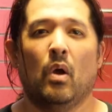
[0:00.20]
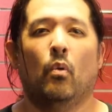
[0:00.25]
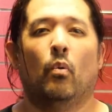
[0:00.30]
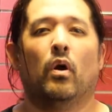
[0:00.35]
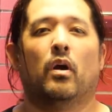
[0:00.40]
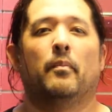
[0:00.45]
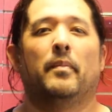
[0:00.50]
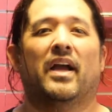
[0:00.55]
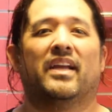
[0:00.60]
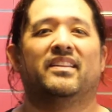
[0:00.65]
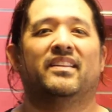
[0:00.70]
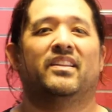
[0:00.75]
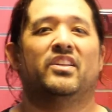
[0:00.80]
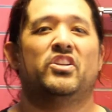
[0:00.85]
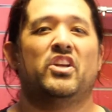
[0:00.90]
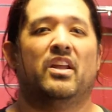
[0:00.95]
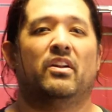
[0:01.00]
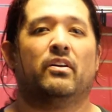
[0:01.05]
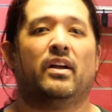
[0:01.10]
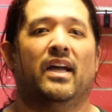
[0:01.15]
Welcome back to the
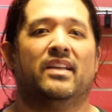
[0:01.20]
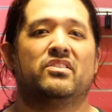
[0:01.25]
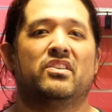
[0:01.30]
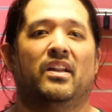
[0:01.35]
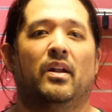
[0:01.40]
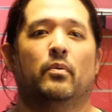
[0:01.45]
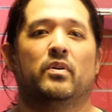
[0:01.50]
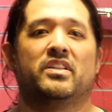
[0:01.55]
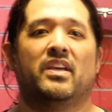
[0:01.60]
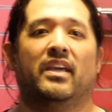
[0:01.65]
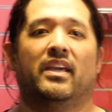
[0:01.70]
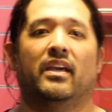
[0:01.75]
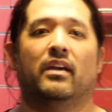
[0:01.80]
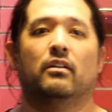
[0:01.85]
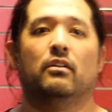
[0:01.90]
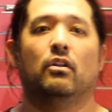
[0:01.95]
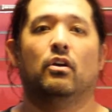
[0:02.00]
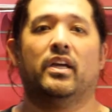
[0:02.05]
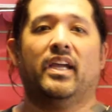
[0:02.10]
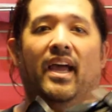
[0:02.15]
channel, guys. Today we're taking a
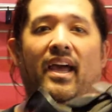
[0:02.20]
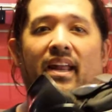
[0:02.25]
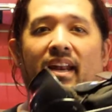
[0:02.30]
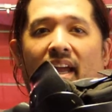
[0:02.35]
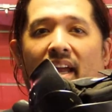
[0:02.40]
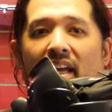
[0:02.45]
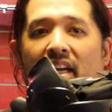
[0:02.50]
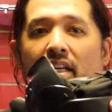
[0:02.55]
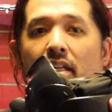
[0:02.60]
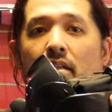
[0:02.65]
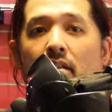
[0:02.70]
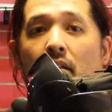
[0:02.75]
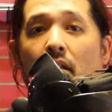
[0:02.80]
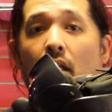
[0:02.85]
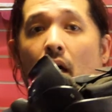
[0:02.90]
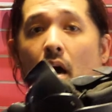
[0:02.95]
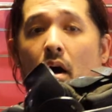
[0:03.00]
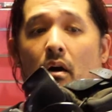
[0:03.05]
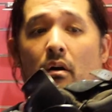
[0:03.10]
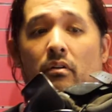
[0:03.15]
look at a
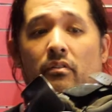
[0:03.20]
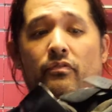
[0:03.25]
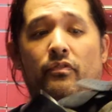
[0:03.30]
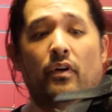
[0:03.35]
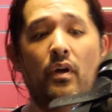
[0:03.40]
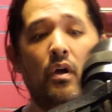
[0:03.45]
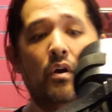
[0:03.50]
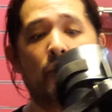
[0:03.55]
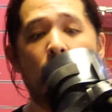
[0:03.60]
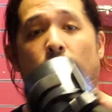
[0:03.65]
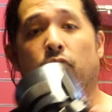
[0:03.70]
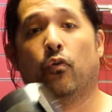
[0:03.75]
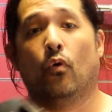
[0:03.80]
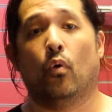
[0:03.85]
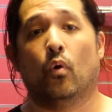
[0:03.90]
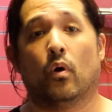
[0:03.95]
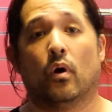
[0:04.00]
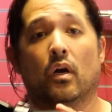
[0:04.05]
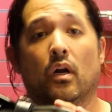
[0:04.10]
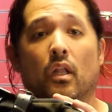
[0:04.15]
glove
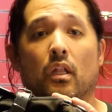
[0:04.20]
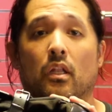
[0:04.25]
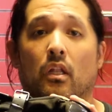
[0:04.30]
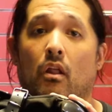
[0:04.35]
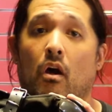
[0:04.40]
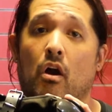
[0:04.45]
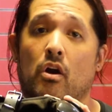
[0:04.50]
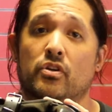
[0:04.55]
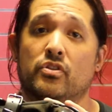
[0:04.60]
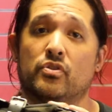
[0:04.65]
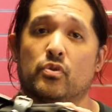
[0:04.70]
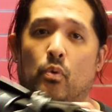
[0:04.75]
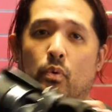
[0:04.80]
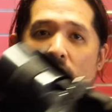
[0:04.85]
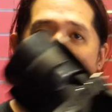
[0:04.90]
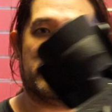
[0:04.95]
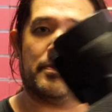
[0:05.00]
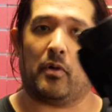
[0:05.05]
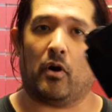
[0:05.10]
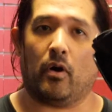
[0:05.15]
for
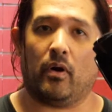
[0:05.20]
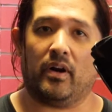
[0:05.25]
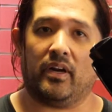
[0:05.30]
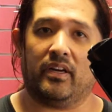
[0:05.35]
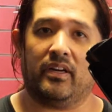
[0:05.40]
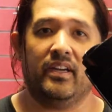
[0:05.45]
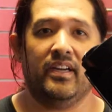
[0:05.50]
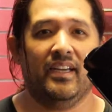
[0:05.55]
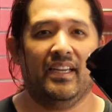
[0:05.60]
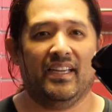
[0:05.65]
longsword sparring.